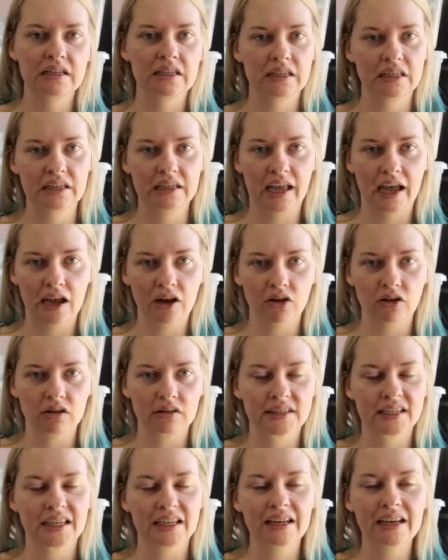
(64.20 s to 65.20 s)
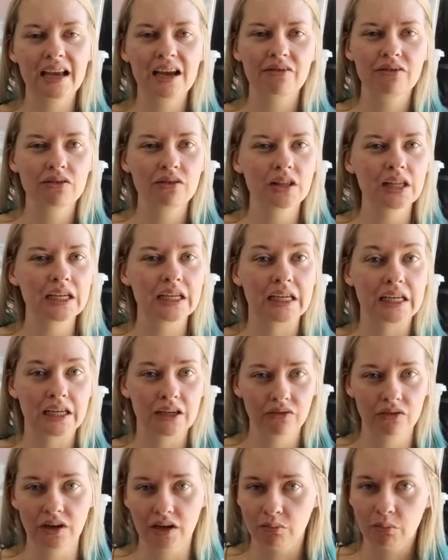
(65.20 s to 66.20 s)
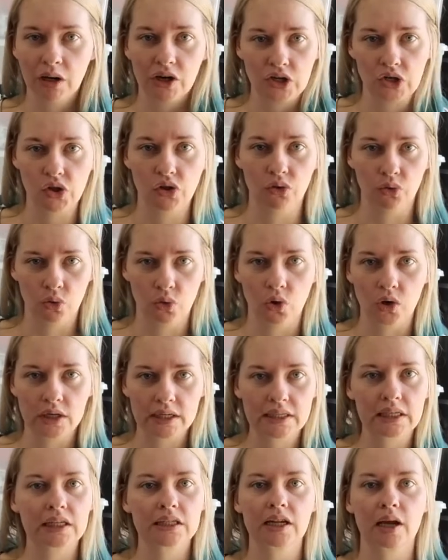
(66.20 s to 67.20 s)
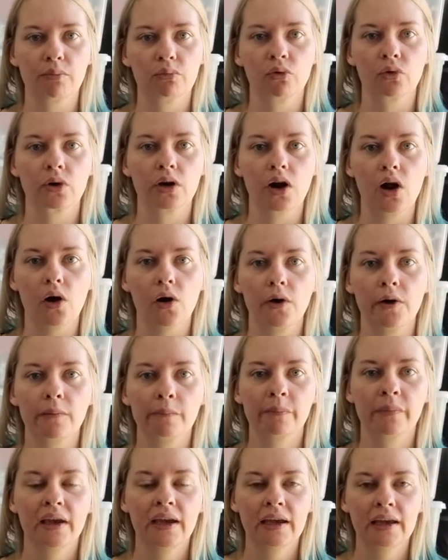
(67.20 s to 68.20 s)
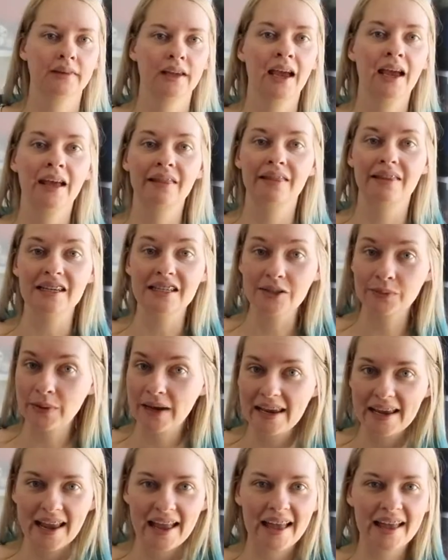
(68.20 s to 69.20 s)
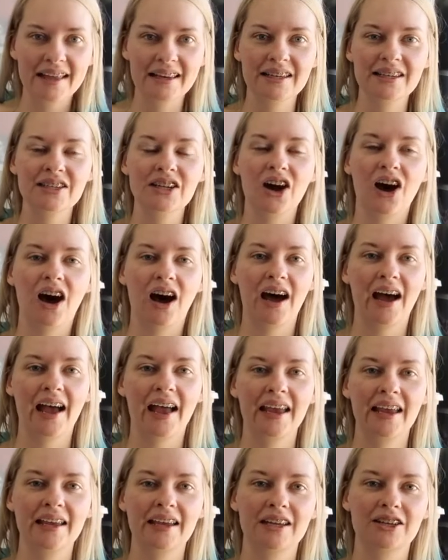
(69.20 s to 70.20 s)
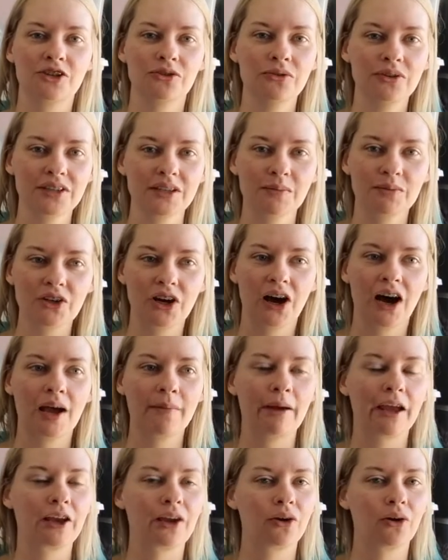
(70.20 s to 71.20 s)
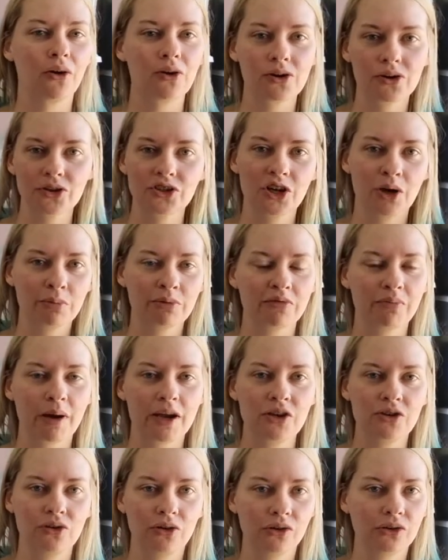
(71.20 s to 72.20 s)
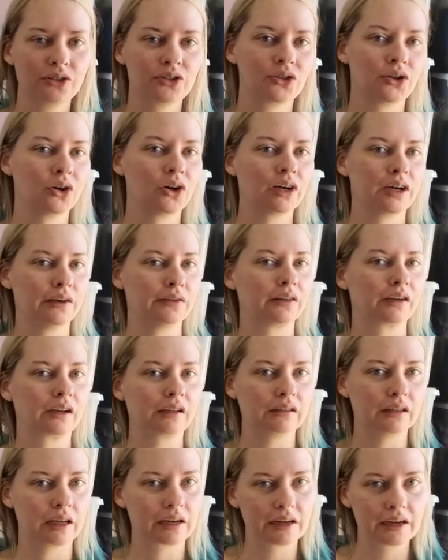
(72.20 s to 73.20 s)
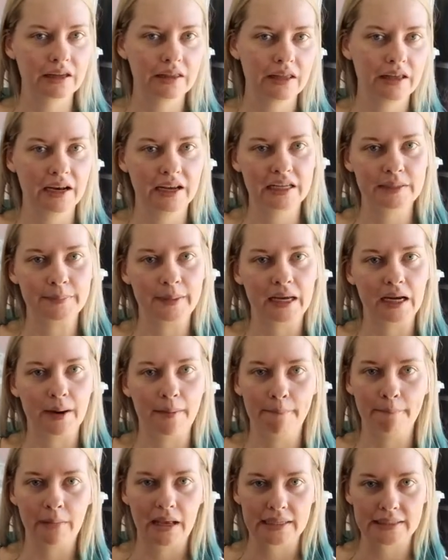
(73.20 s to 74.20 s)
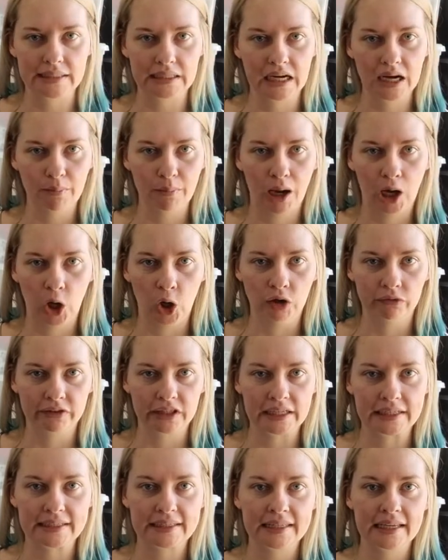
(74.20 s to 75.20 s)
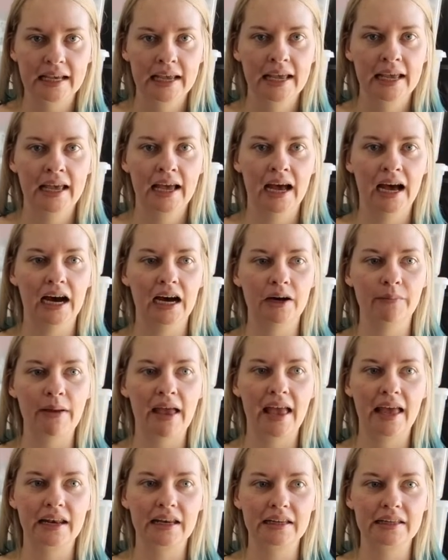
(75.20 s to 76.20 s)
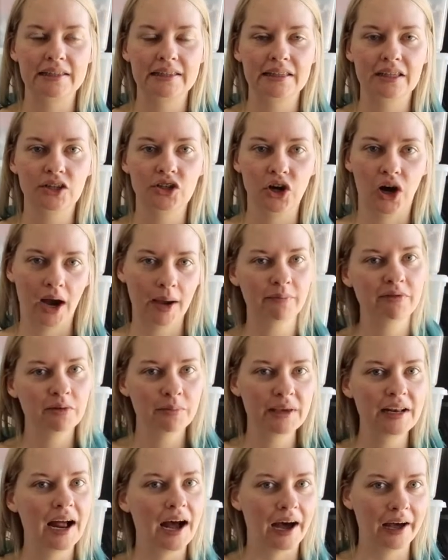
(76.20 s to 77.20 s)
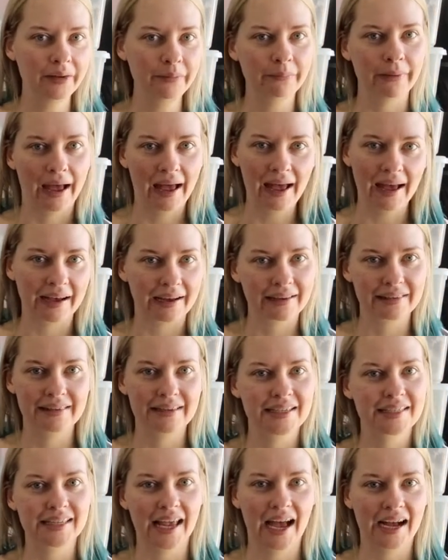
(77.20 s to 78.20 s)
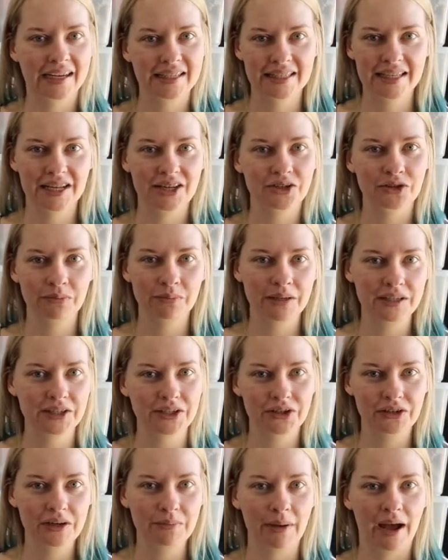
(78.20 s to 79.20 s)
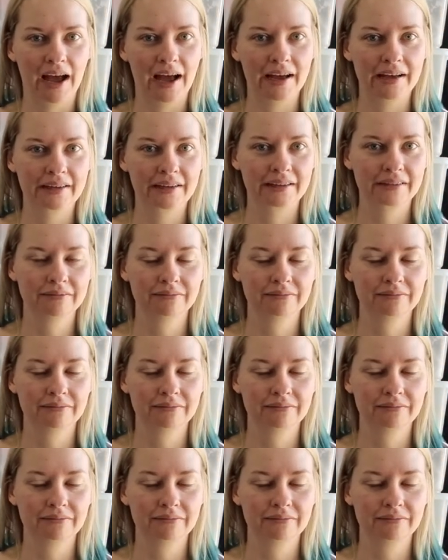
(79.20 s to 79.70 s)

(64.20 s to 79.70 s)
to the chaos, and I haven't really given it much thought since I brought it home. This weekend, I took some time, I got on top of my new stock and the clutter that has been messing up my office, and it's time for me to unpack this accidental mystery bag.